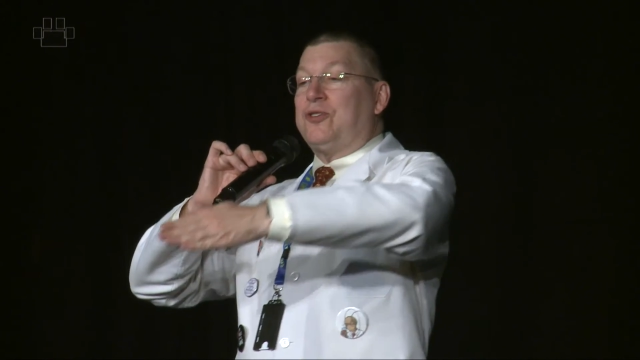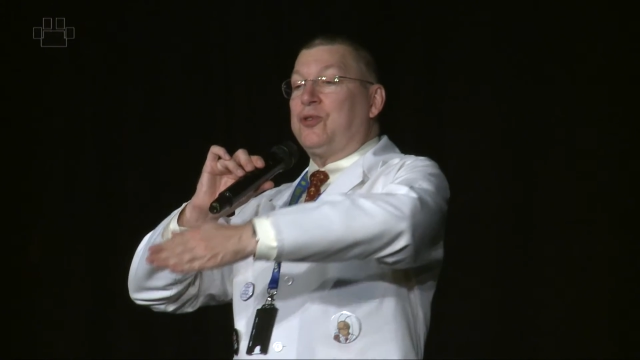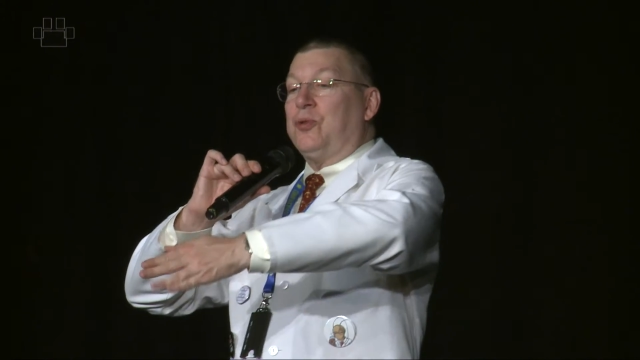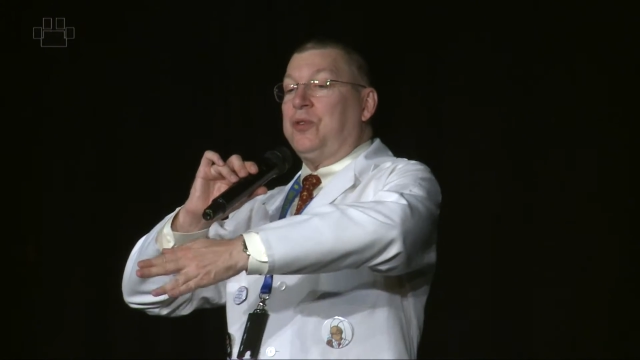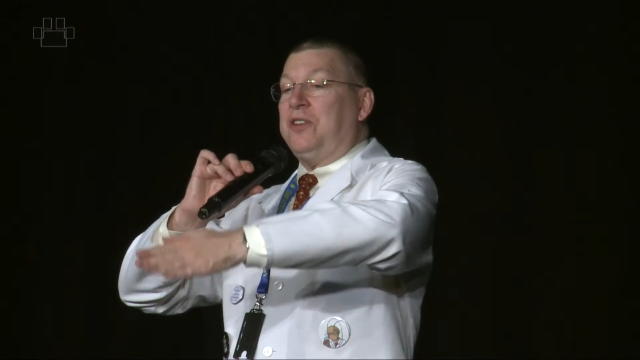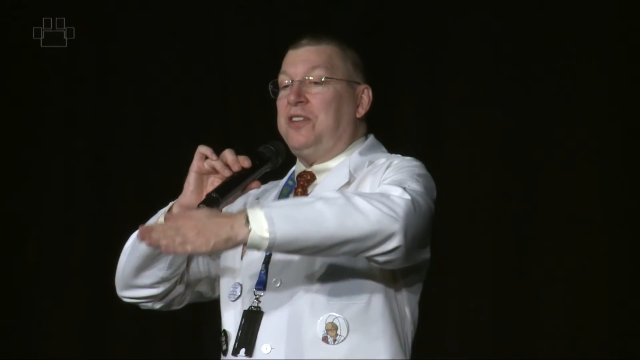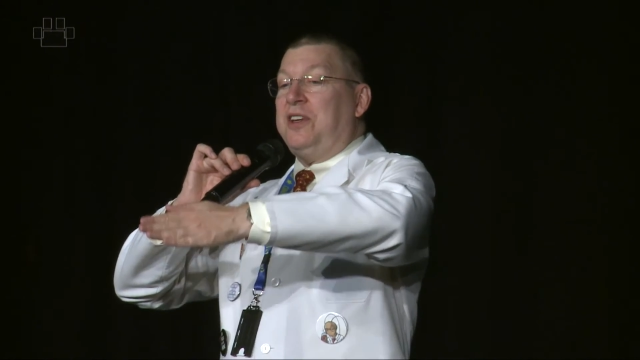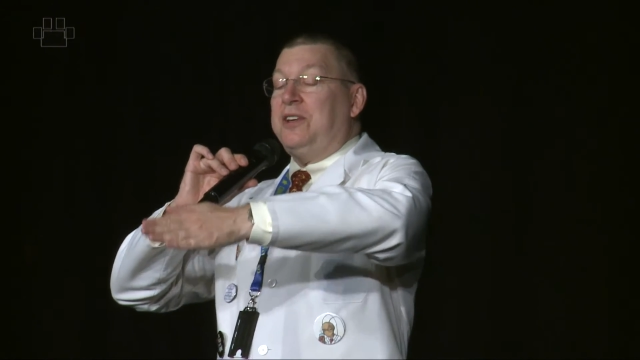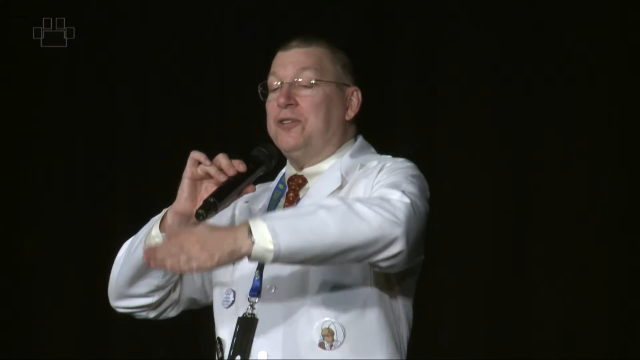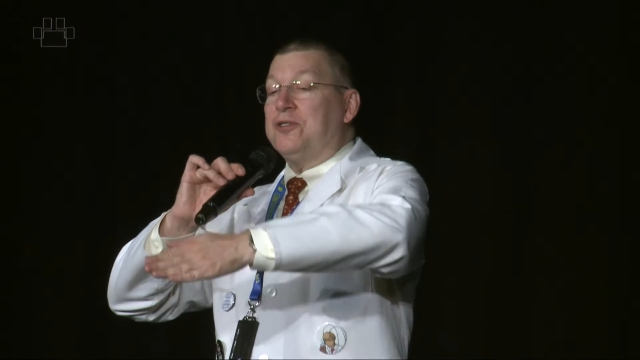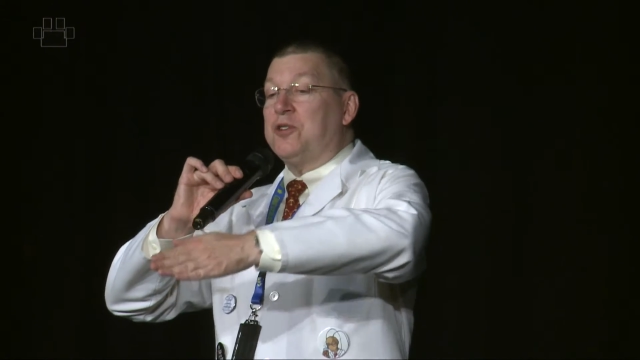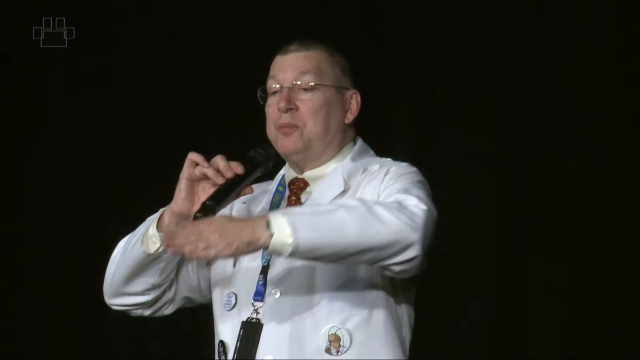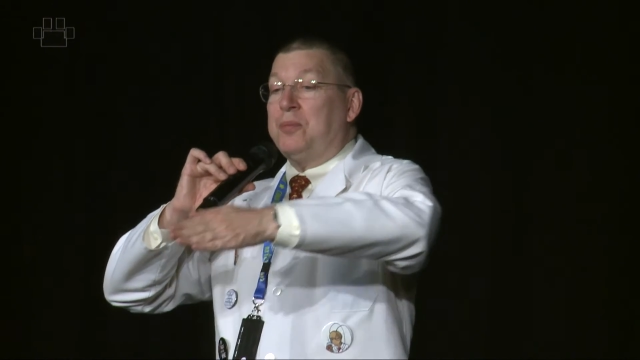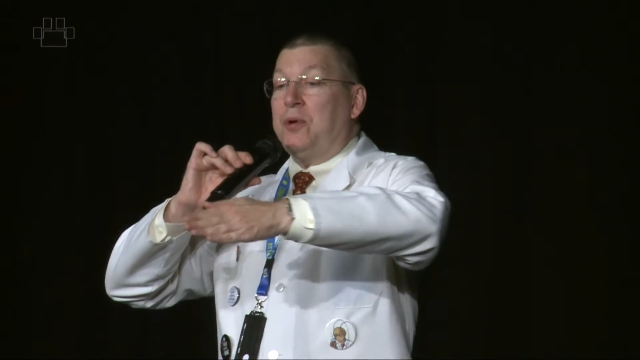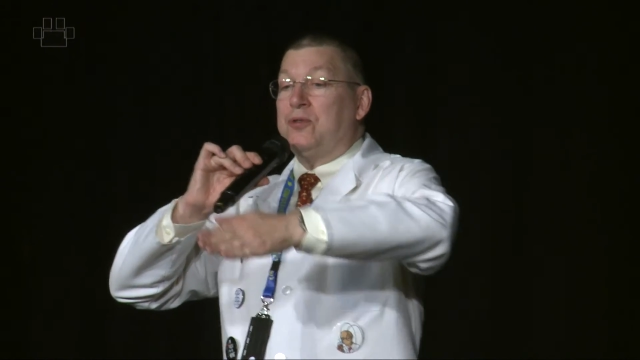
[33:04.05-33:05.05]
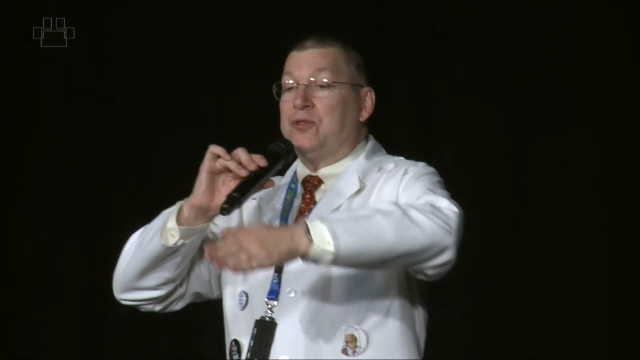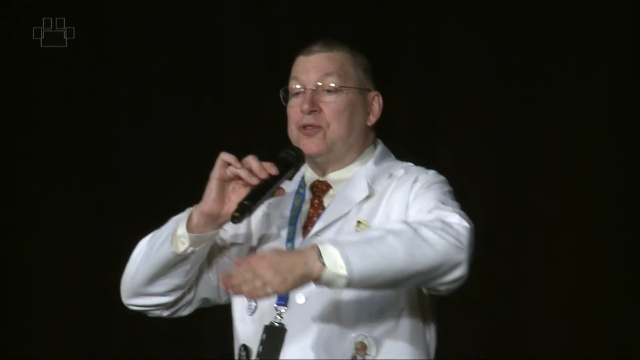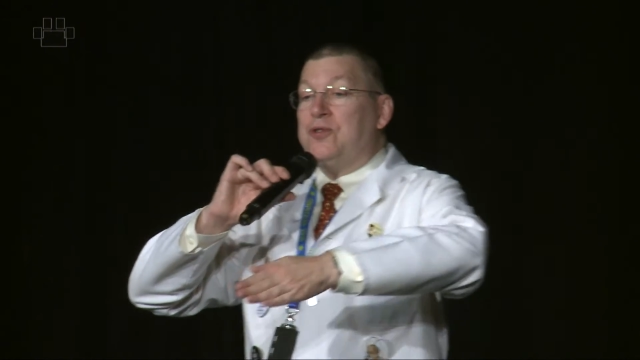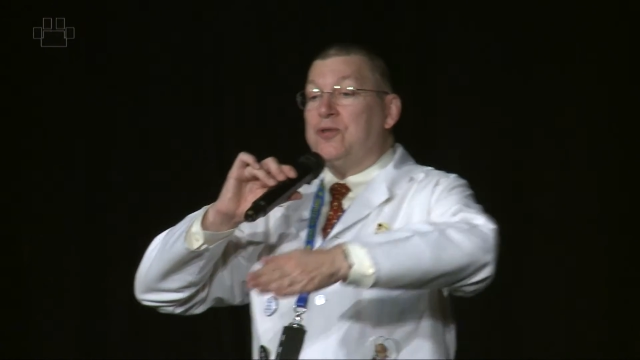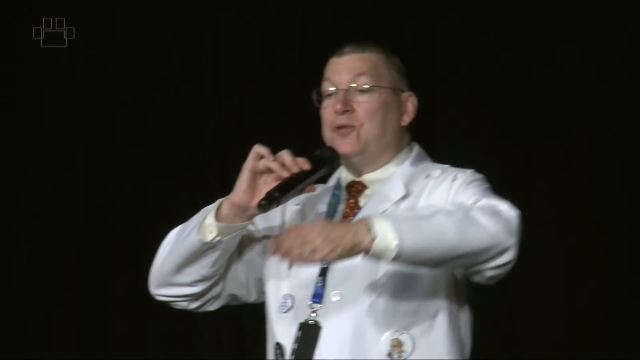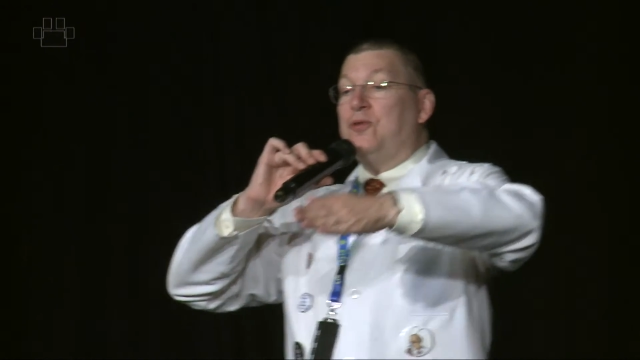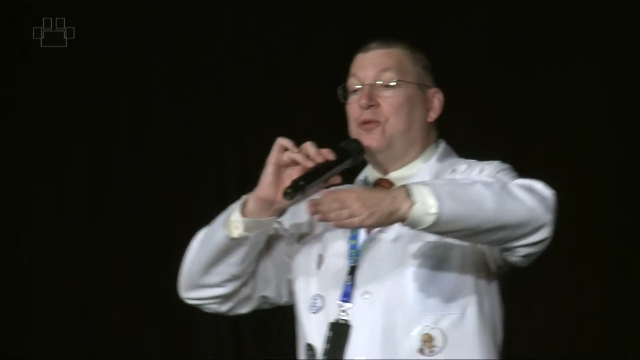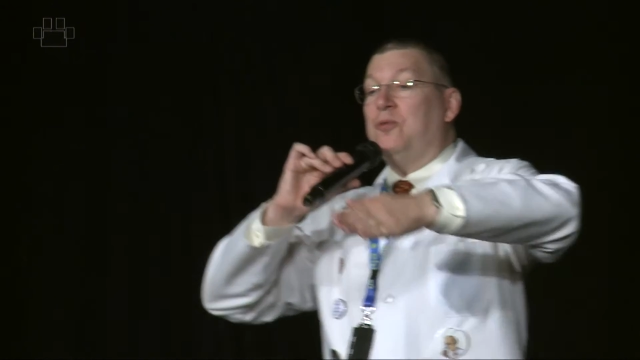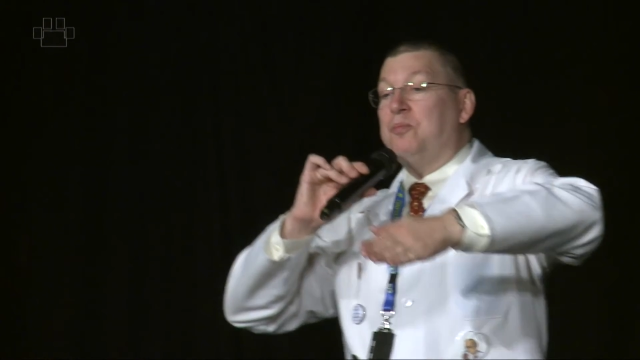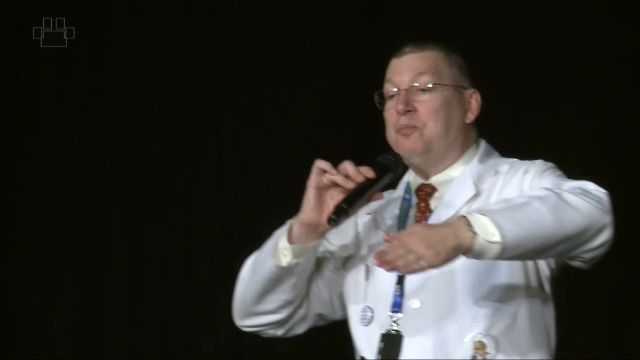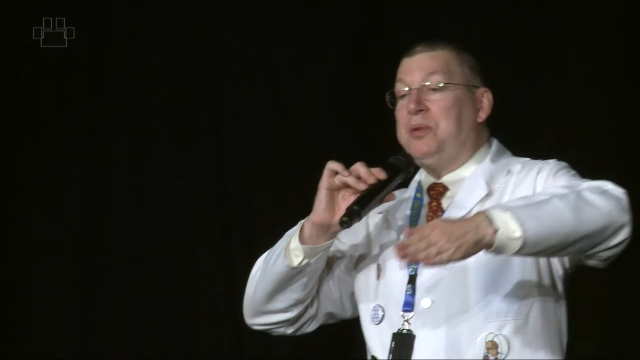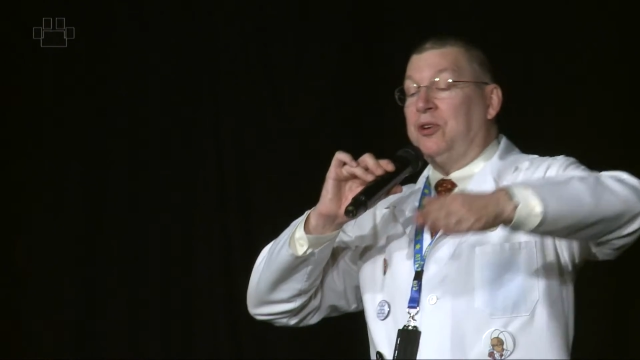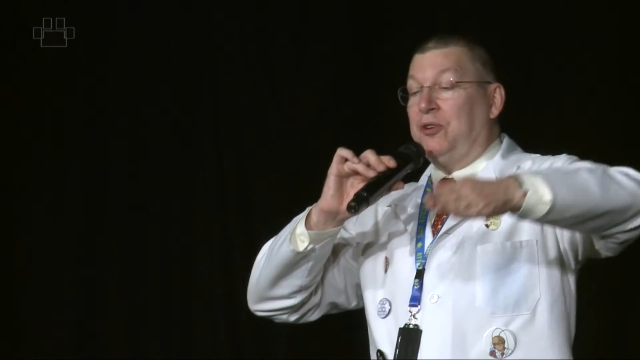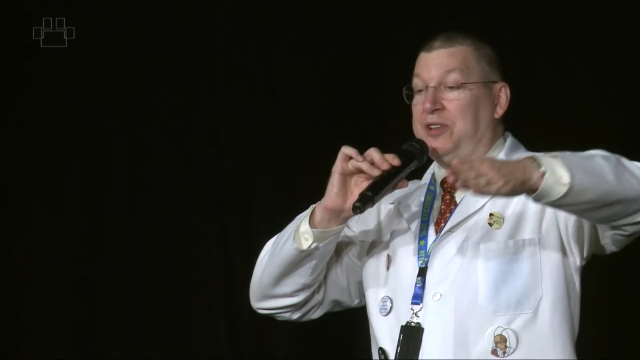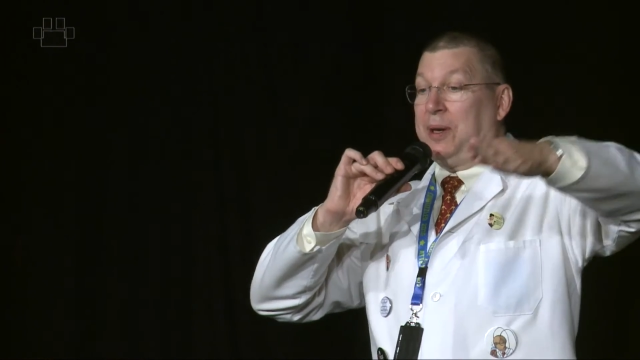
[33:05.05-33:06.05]
the sort of thing you're supposed to
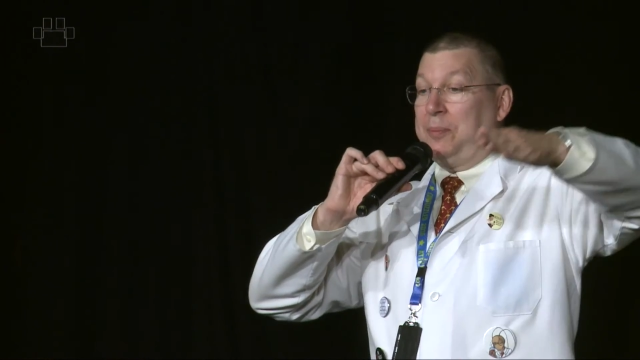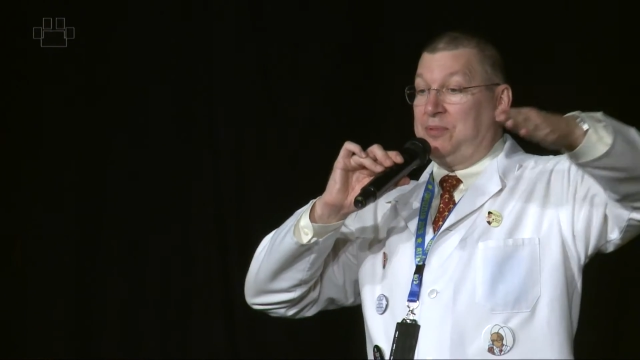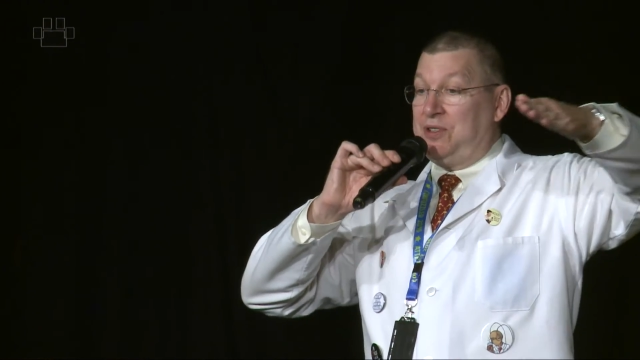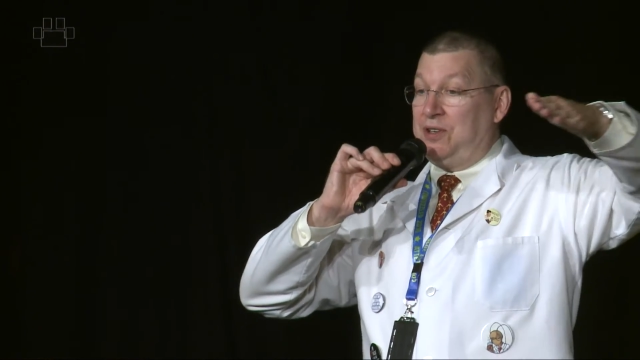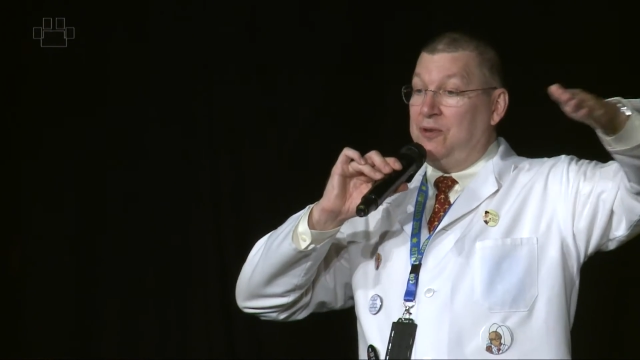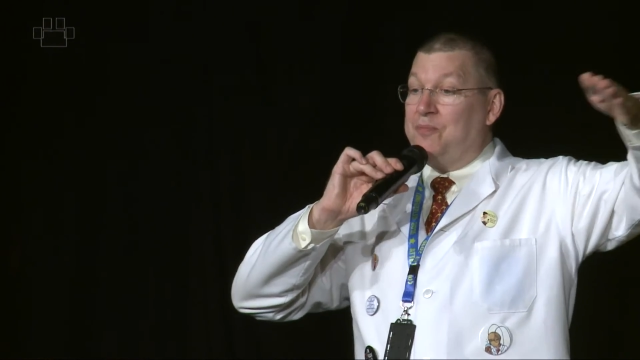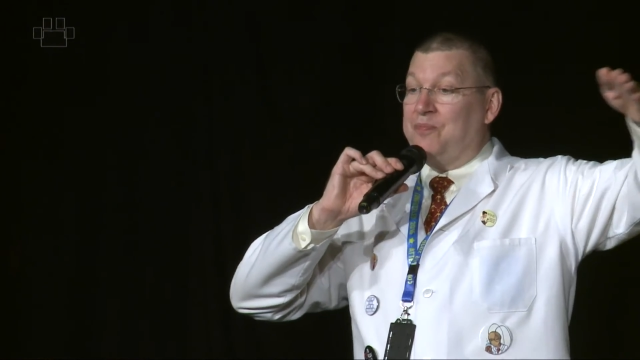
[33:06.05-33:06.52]
build up to.